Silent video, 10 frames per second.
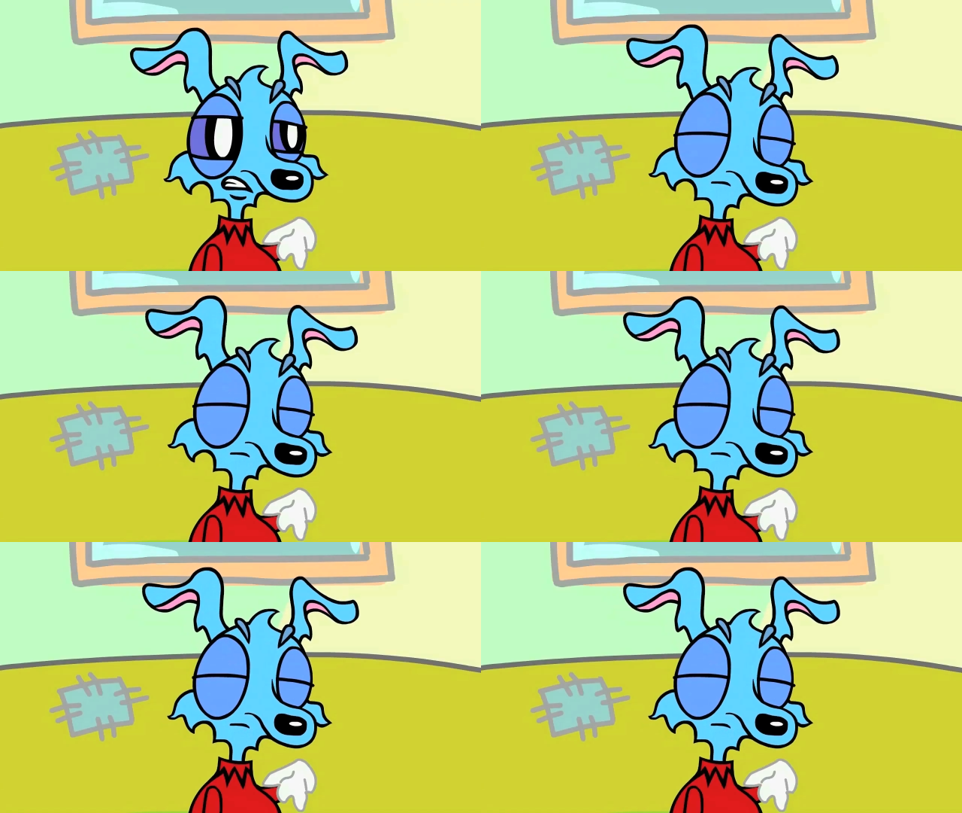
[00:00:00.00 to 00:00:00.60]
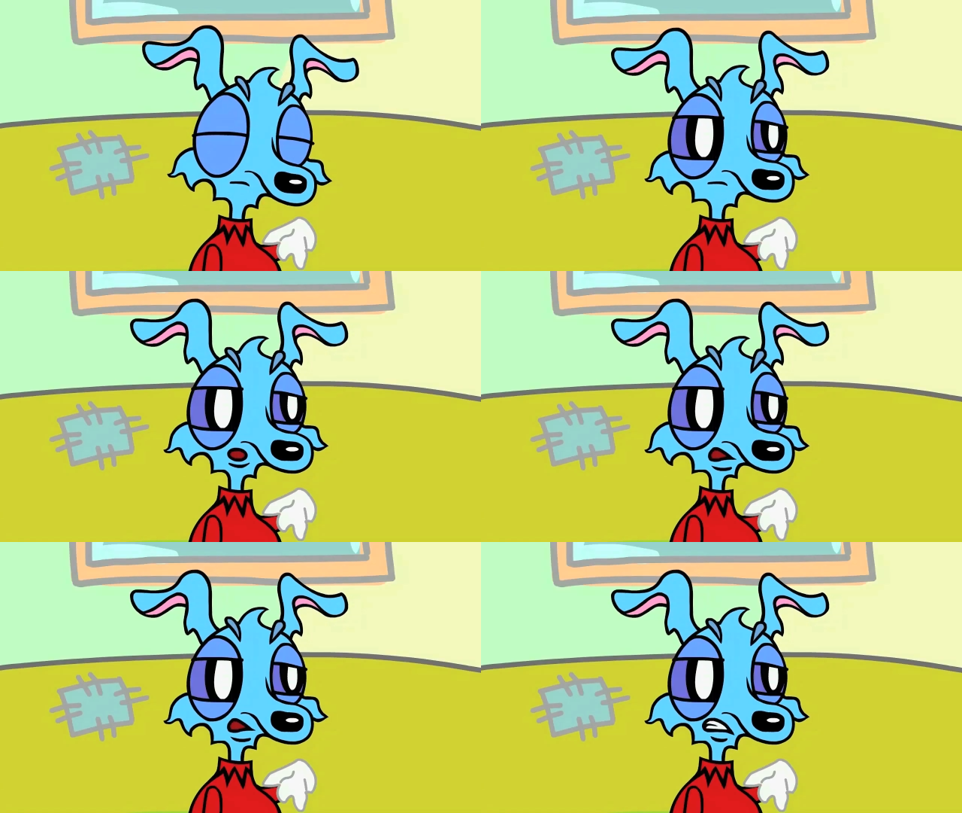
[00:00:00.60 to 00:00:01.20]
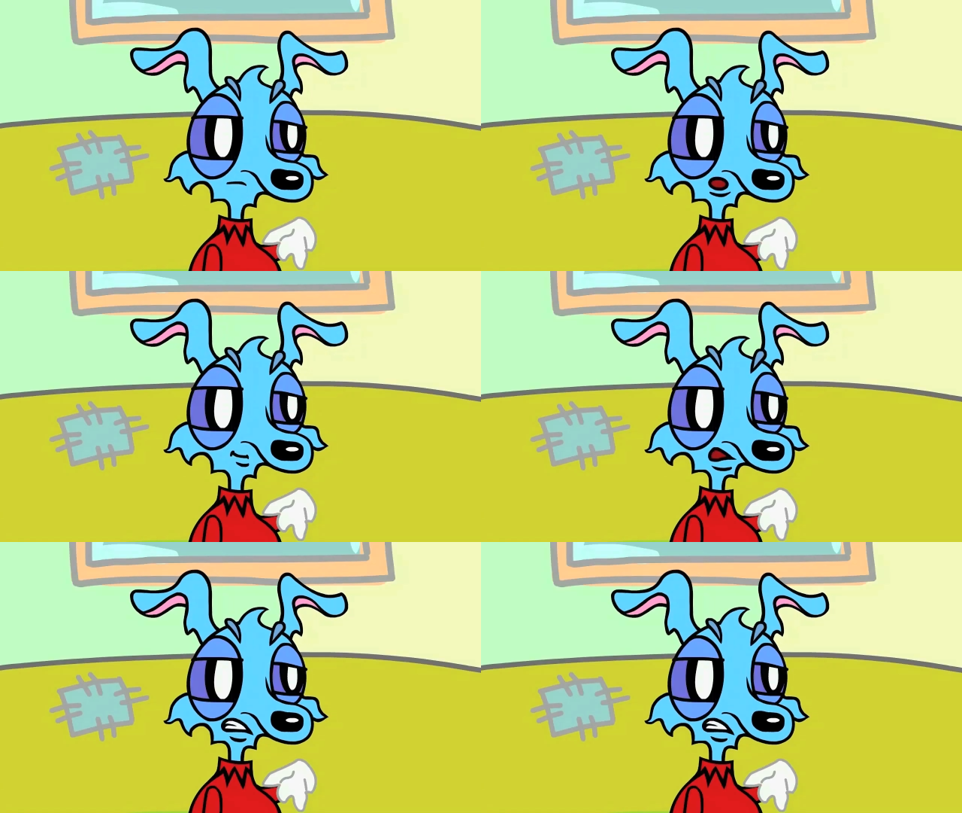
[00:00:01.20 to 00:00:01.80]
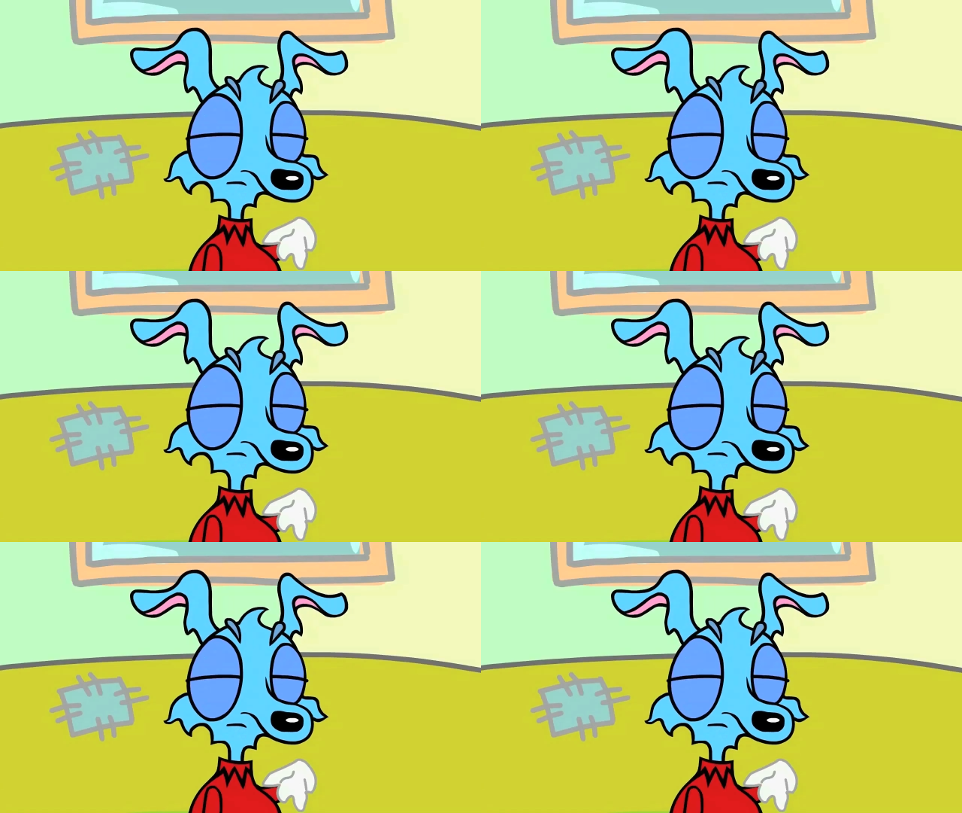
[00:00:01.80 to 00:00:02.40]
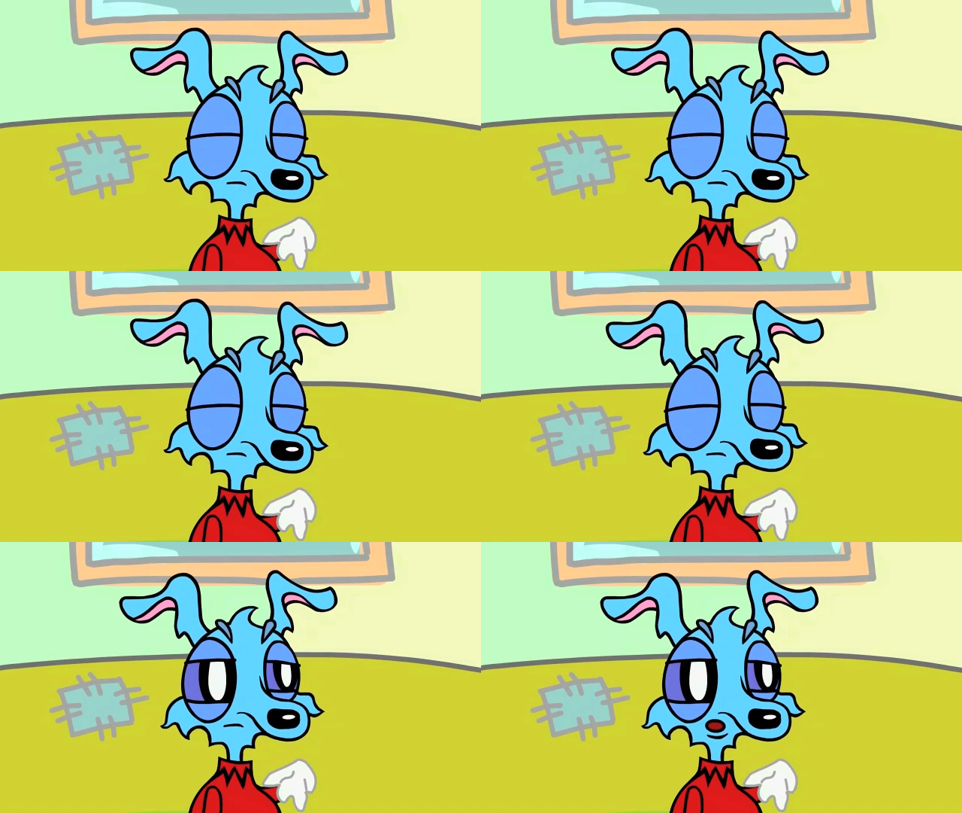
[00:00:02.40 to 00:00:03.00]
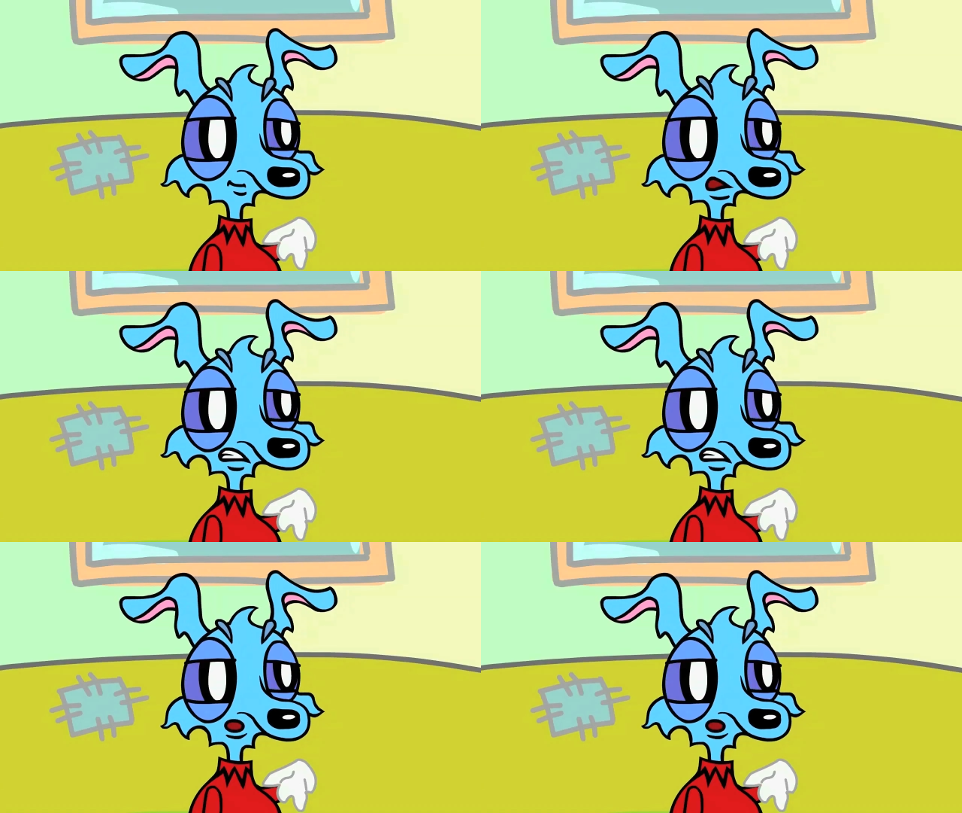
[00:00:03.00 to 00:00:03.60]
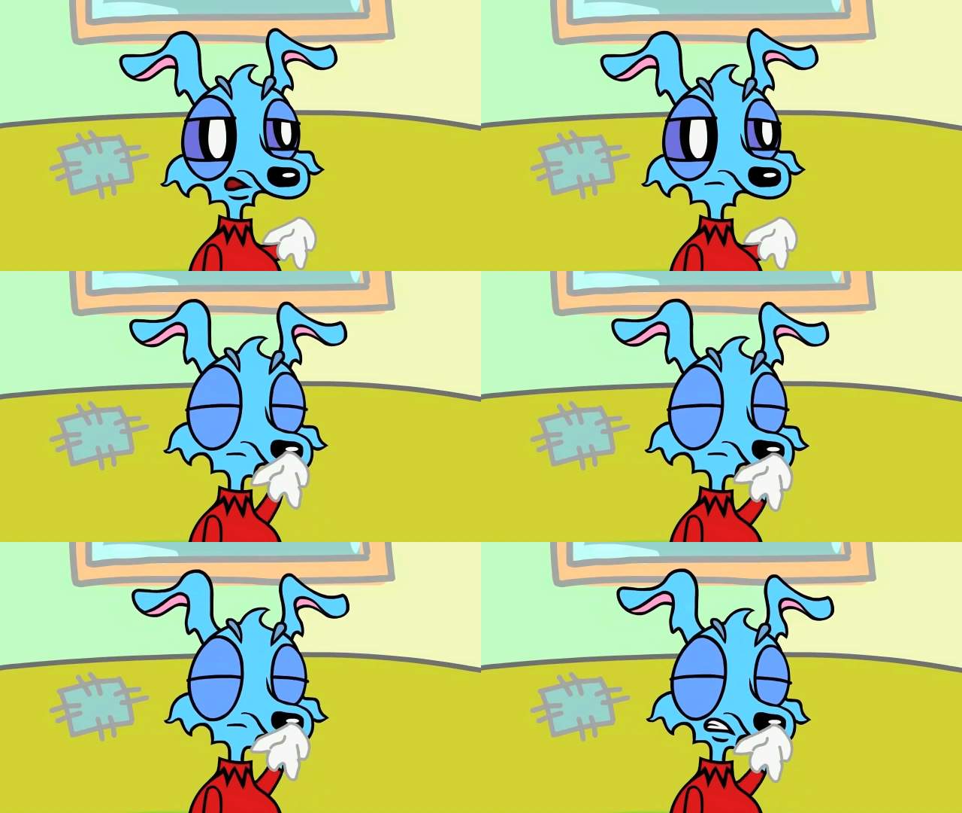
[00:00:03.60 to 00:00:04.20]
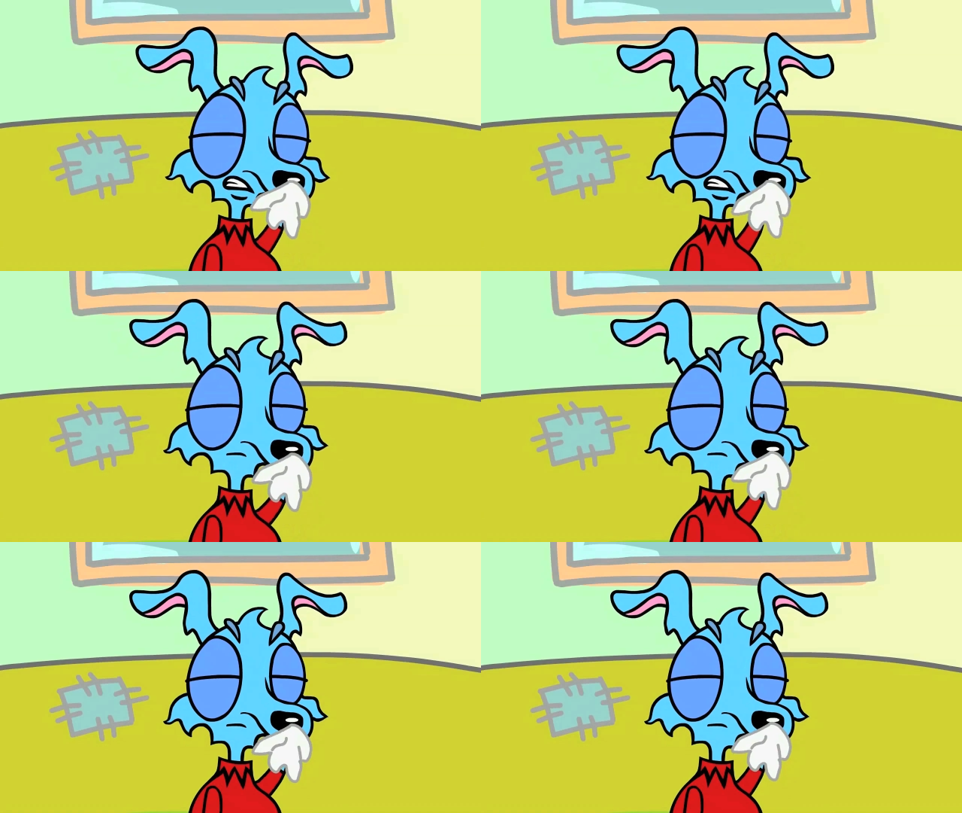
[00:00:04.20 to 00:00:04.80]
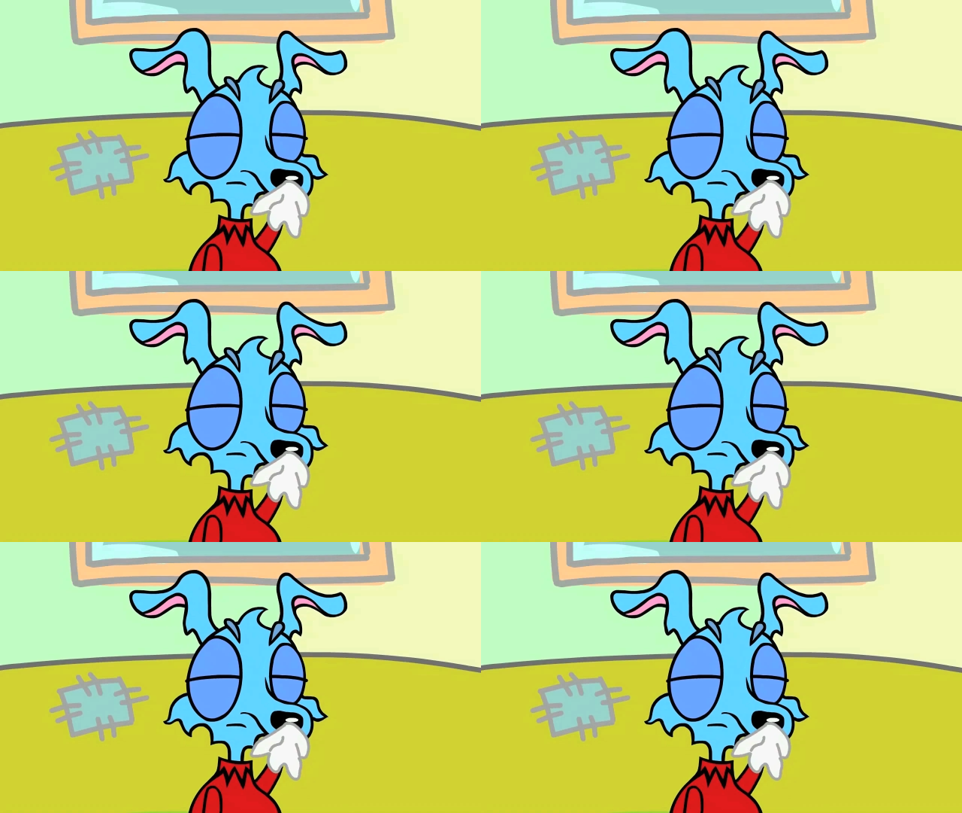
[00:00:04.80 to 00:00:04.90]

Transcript: No face is visible, so there are no lips to read.